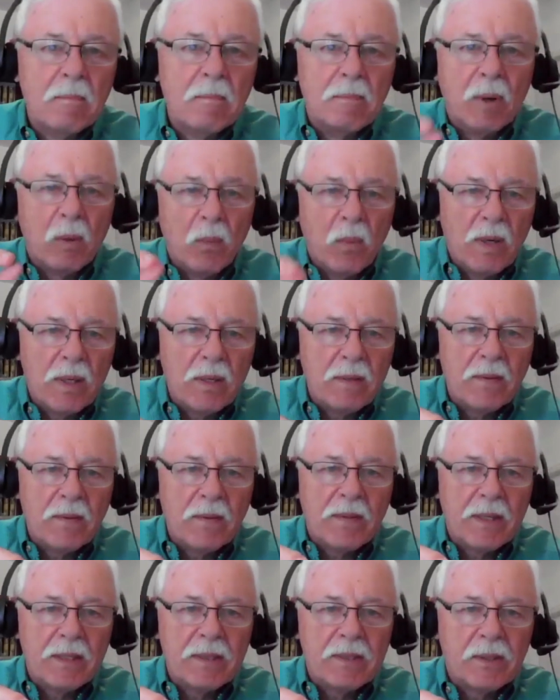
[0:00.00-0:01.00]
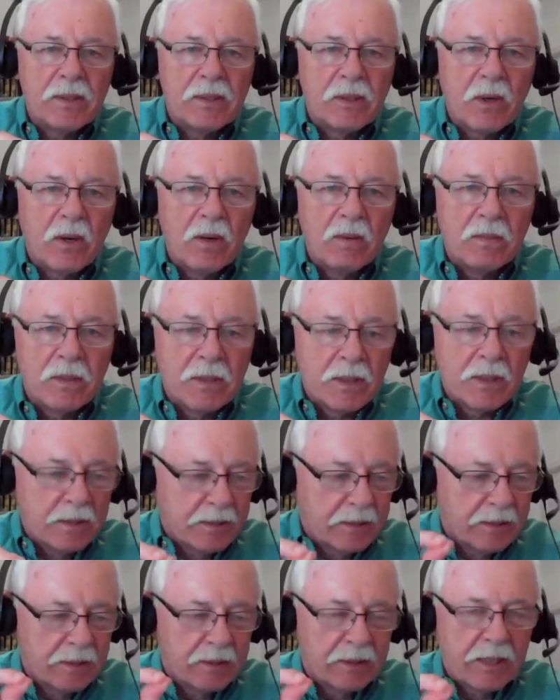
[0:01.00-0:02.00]
But one of the things that's over
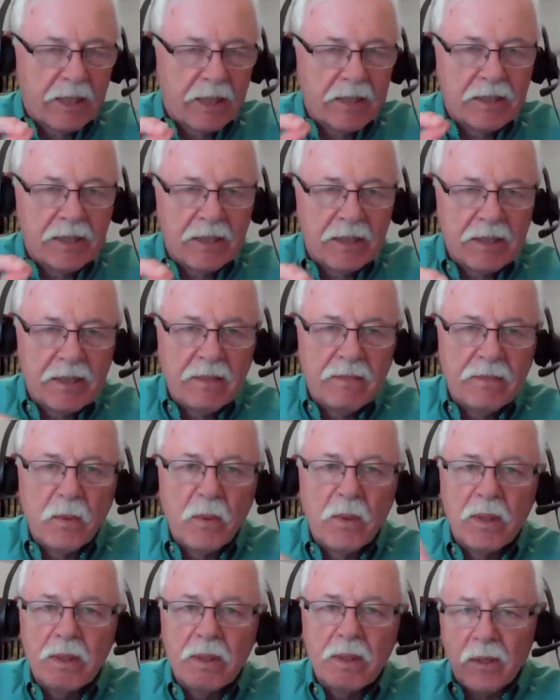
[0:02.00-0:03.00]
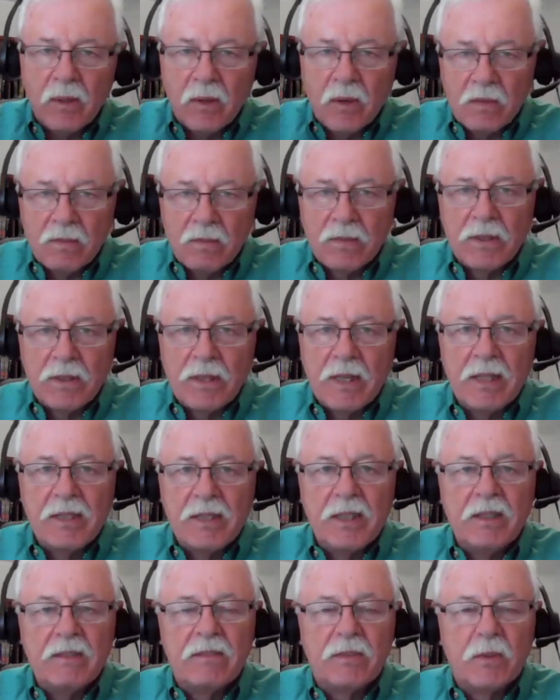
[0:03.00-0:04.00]
ten sixty-four and over
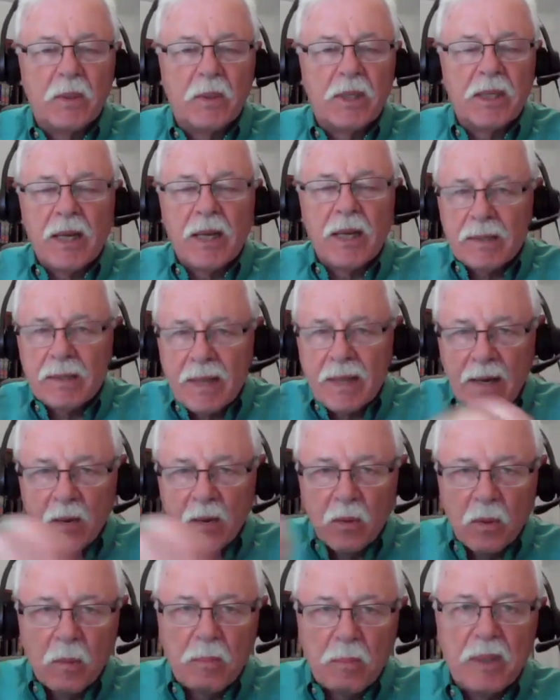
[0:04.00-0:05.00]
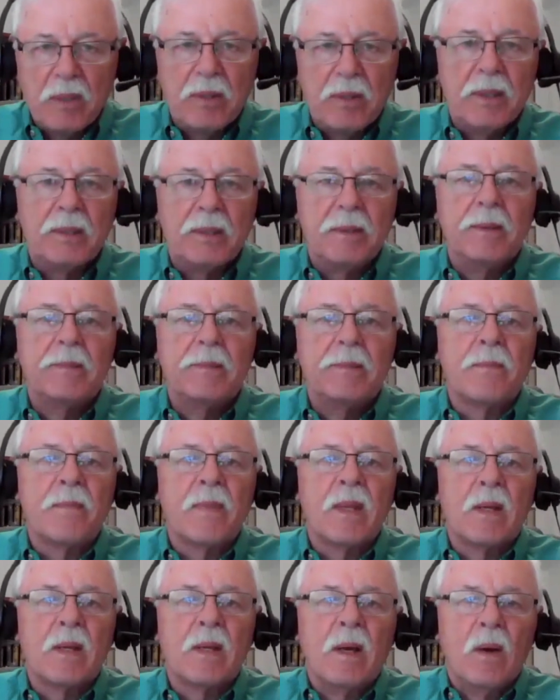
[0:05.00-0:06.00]
nineteen forty-eight, that whole period,
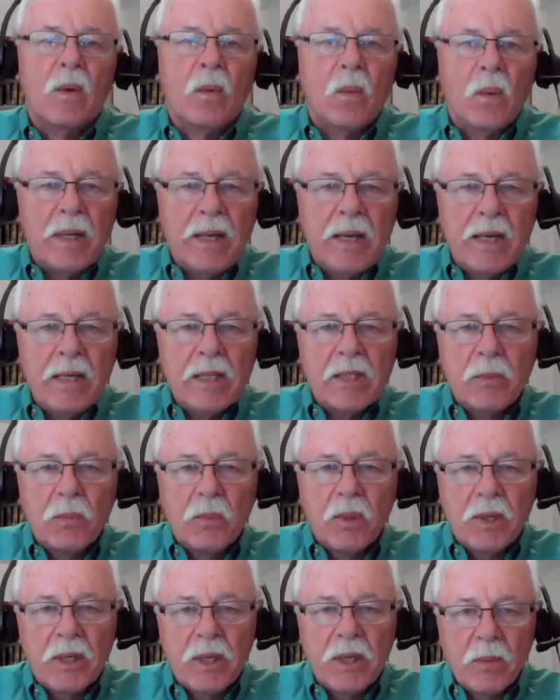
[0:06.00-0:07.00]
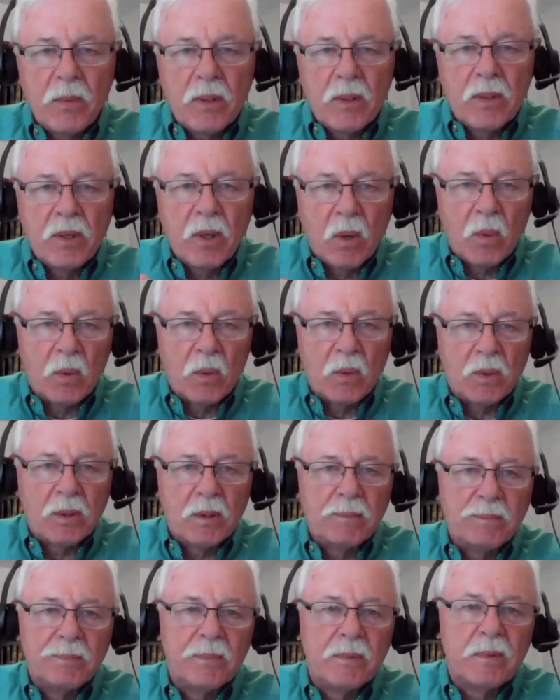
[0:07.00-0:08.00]
when he's working with gold
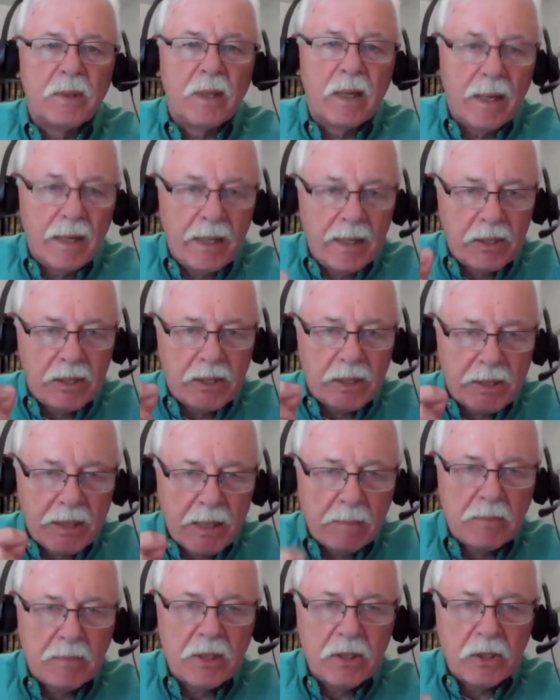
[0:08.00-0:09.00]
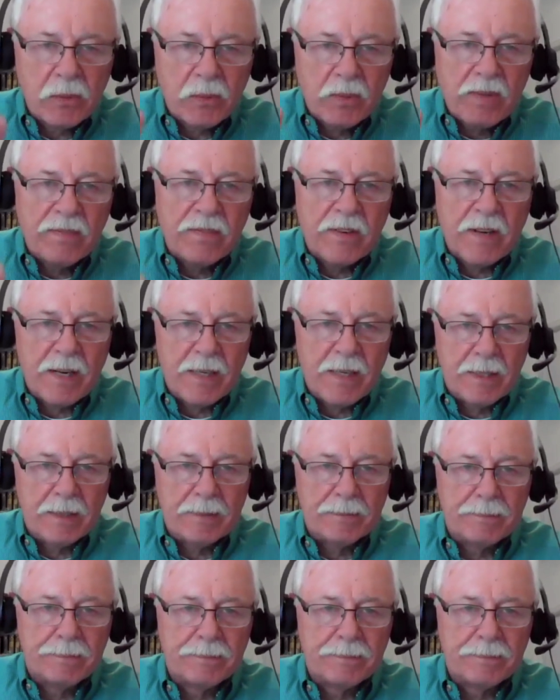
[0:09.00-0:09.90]
and he's attempting to refine it,